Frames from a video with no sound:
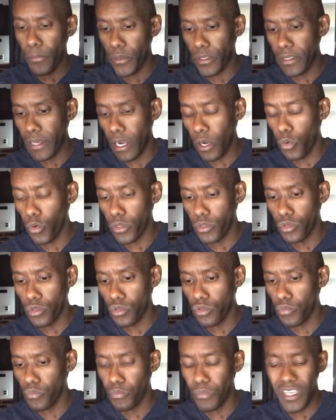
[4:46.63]
it down with
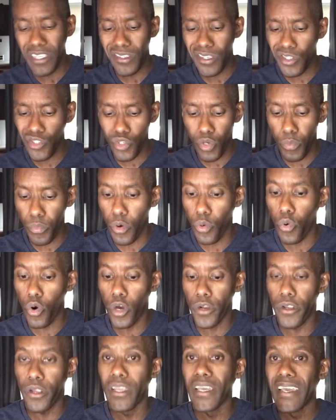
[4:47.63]
basic soap and
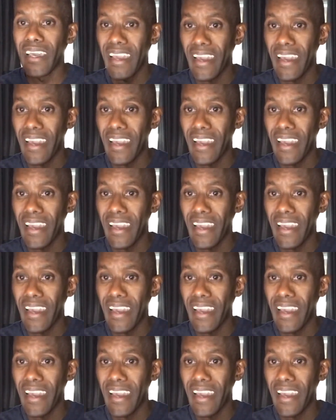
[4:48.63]
water,